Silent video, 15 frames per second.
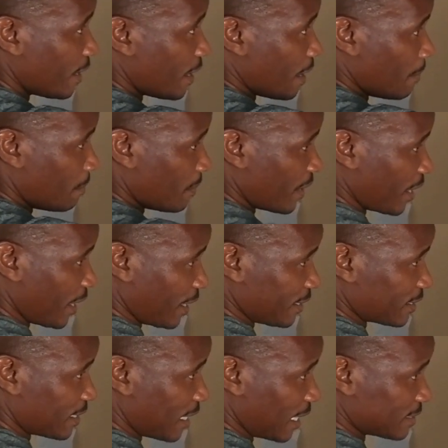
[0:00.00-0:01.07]

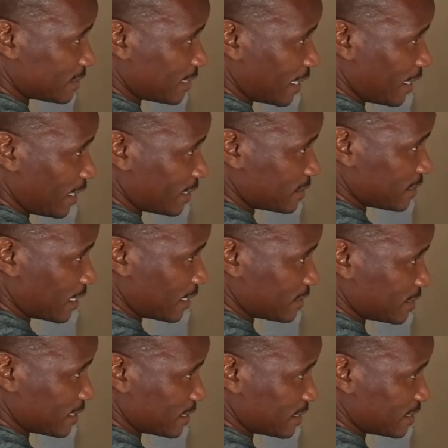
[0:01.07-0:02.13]
Mn cuts the
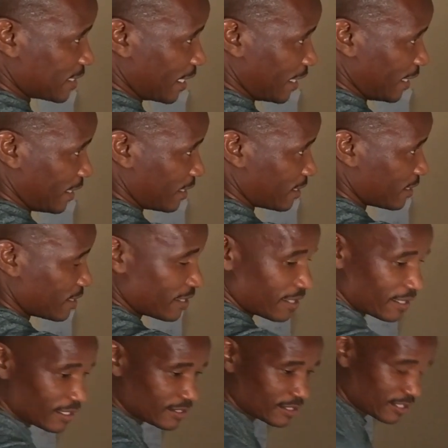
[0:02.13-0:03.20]
x-axis there
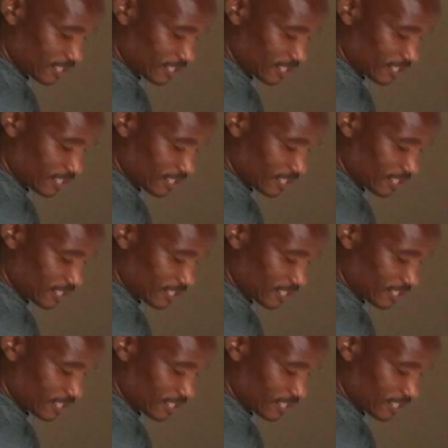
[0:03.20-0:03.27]
at